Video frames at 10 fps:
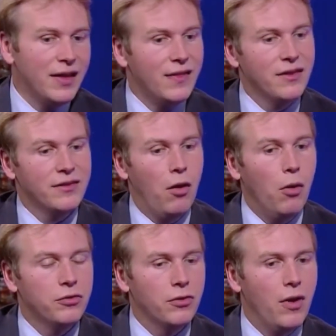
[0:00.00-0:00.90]
I think that's
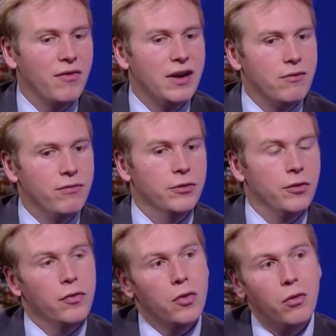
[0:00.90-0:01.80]
also having an
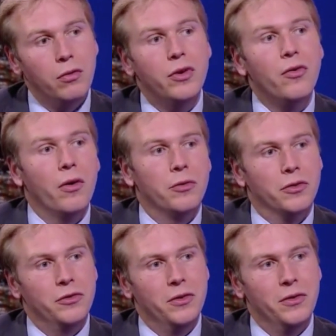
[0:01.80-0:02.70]
influence on the older royals,
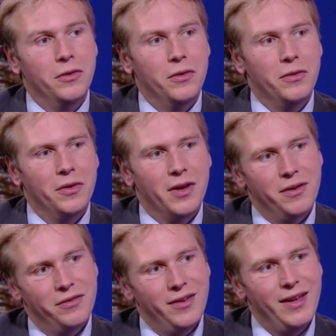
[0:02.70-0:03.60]
because you
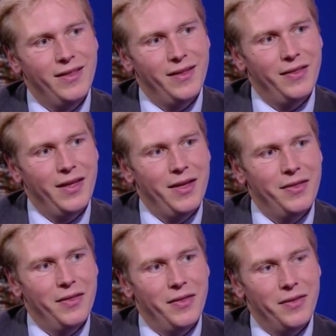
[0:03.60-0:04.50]
kind of see that
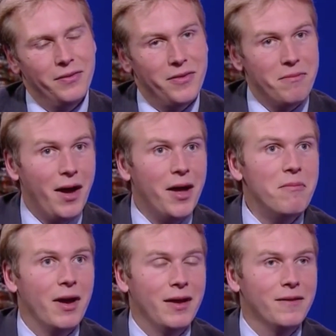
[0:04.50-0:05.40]
to
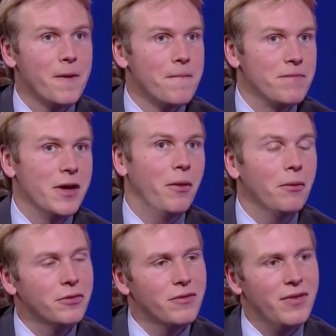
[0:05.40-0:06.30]
my mind, they're
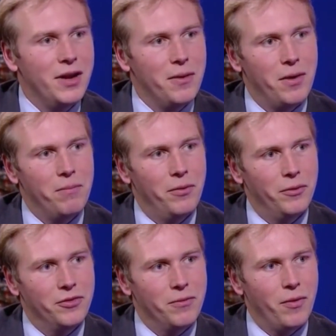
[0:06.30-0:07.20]
also very
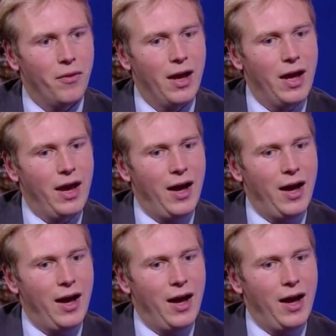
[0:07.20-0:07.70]
approachable.